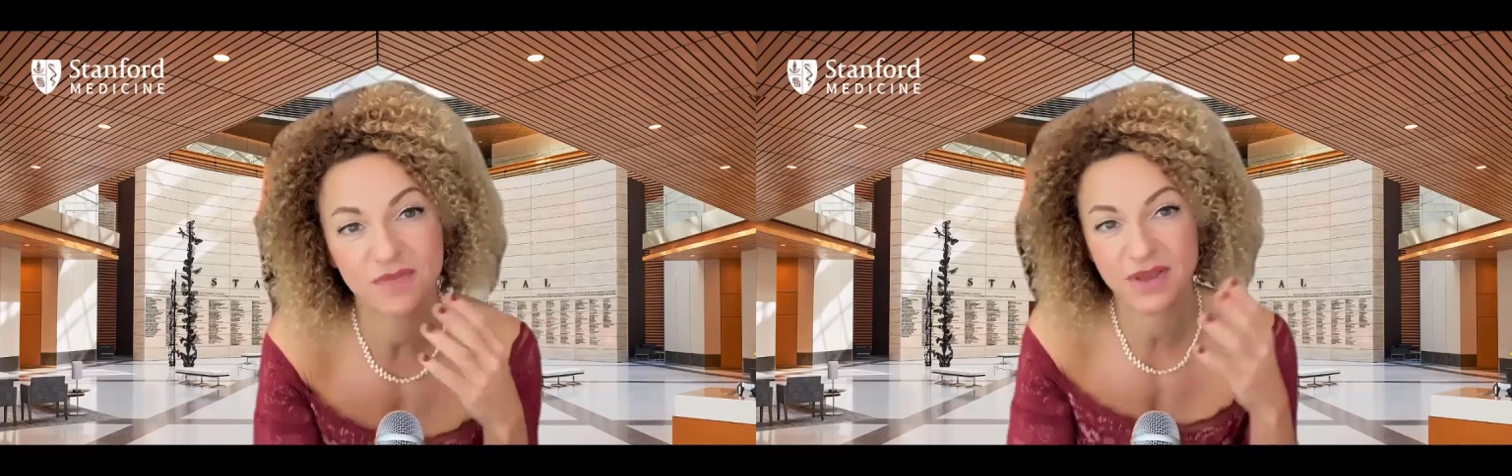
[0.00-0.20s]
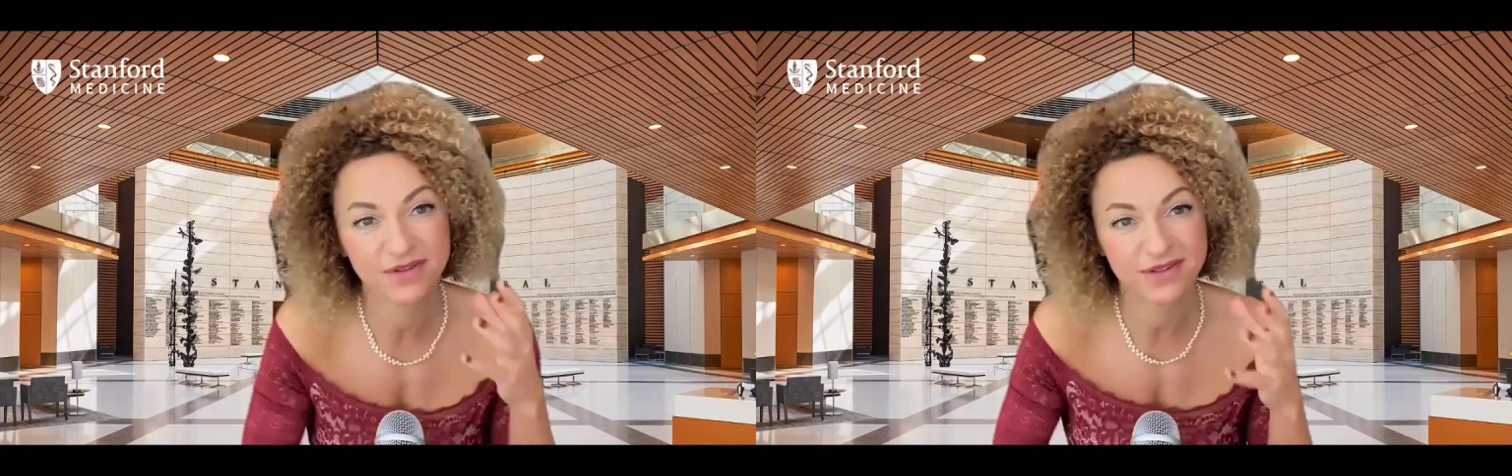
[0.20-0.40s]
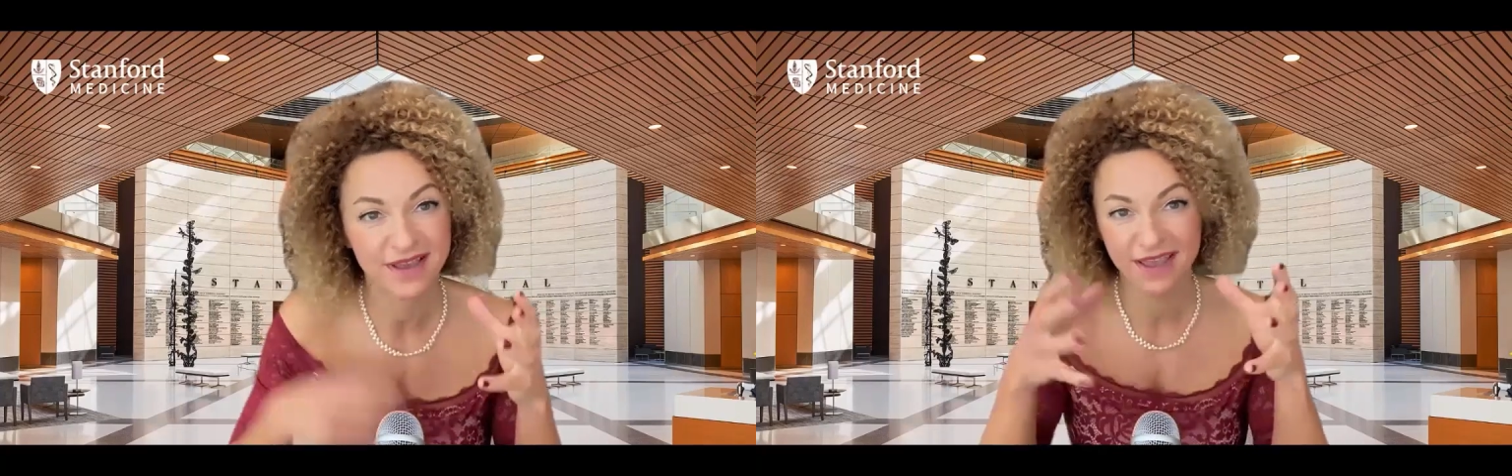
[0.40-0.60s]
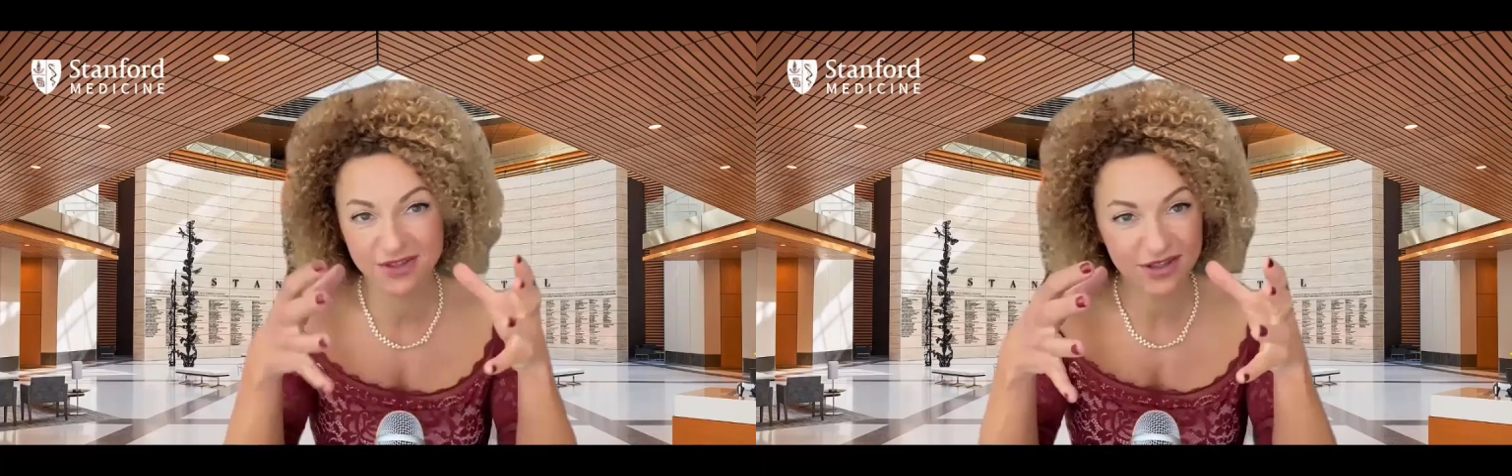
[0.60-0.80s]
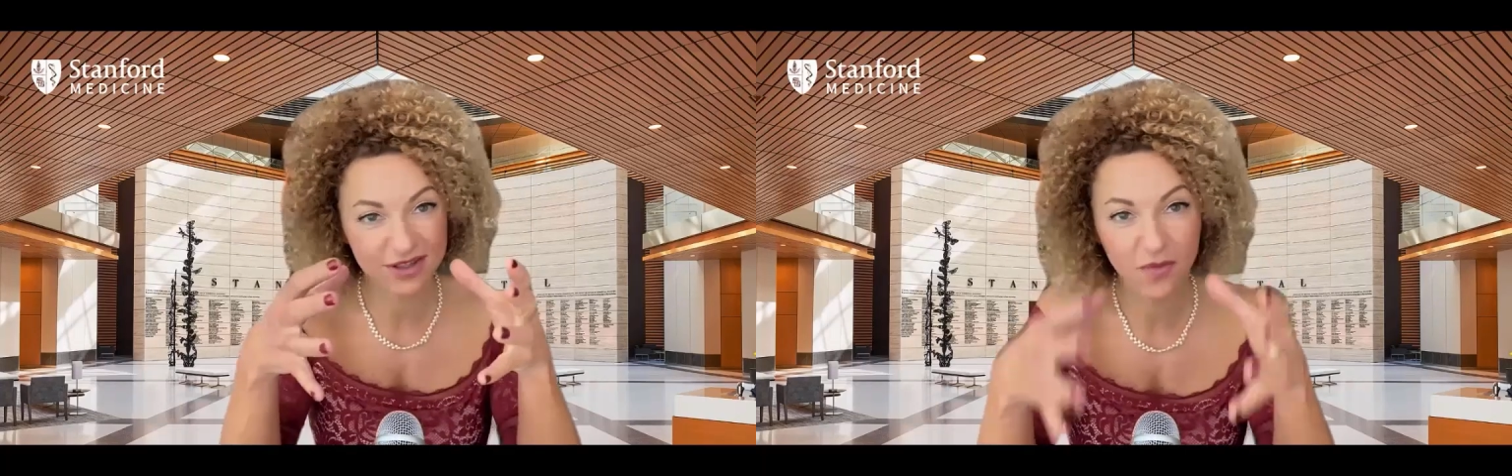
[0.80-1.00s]
because
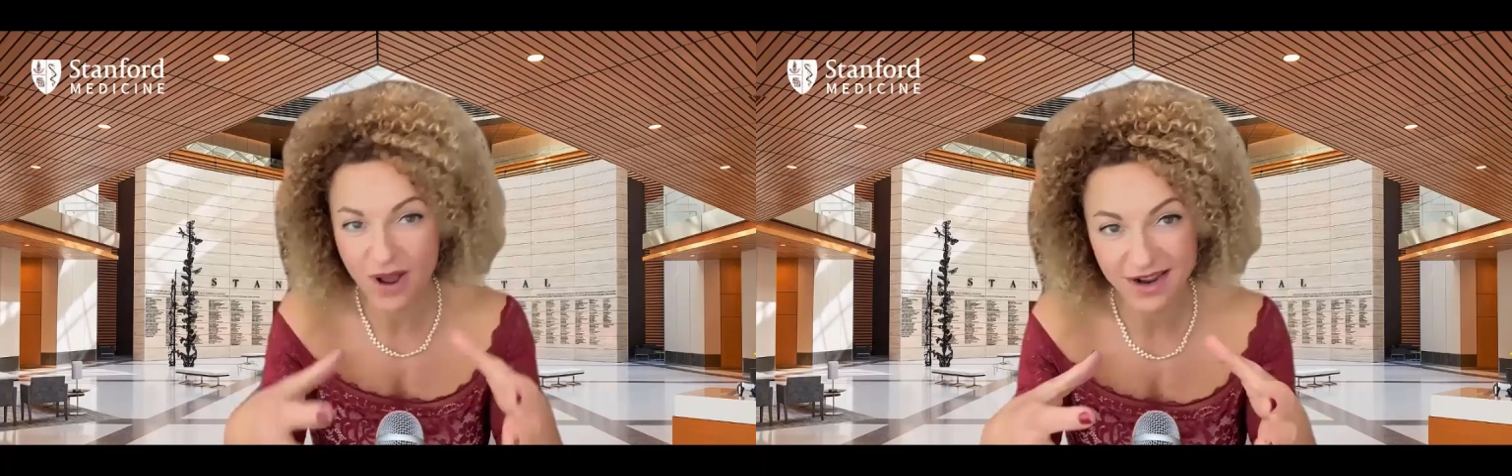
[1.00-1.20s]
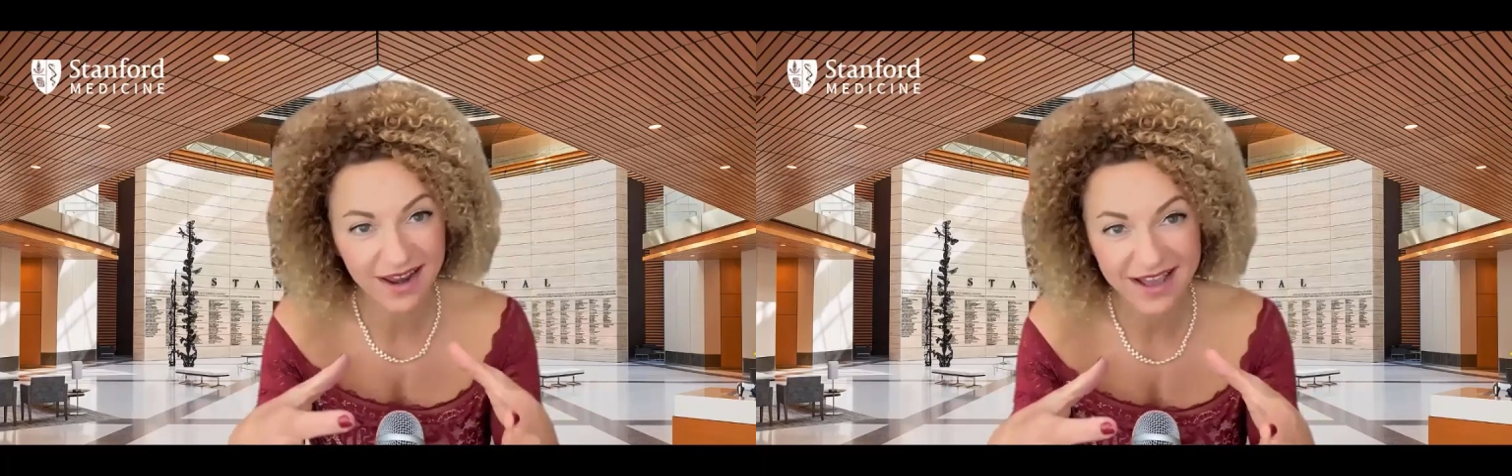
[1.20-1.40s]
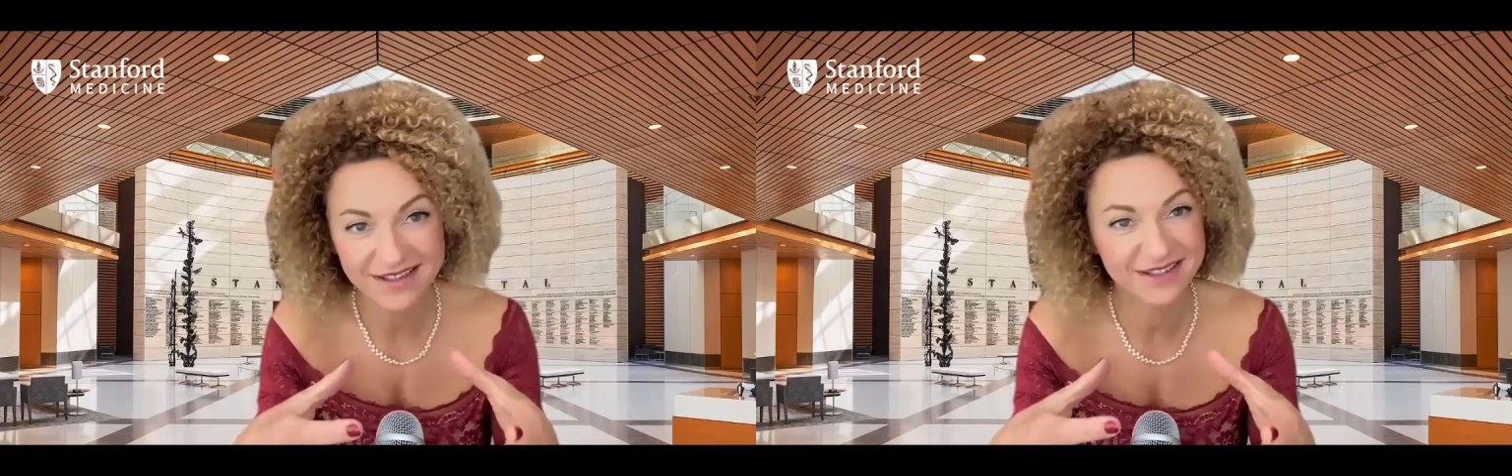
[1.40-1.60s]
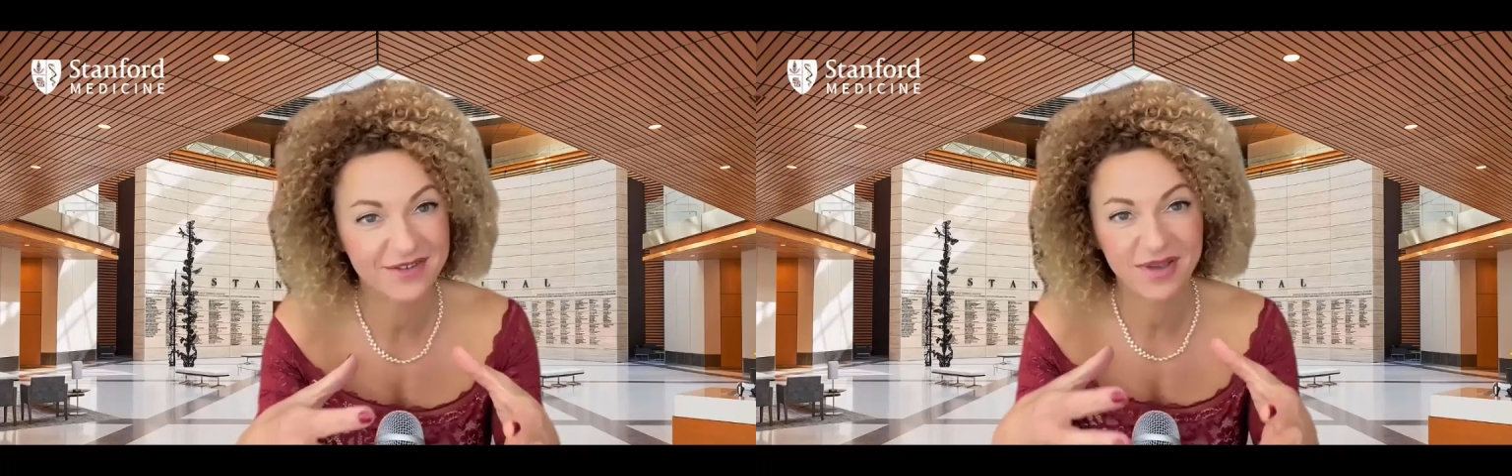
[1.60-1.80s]
just in one glass you